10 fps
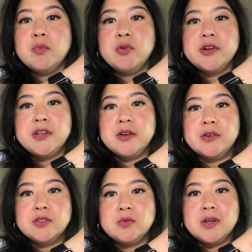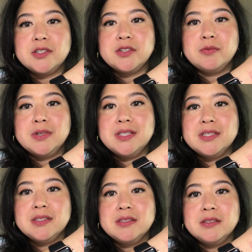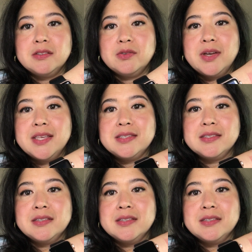Bordeaux, swatched once, twice,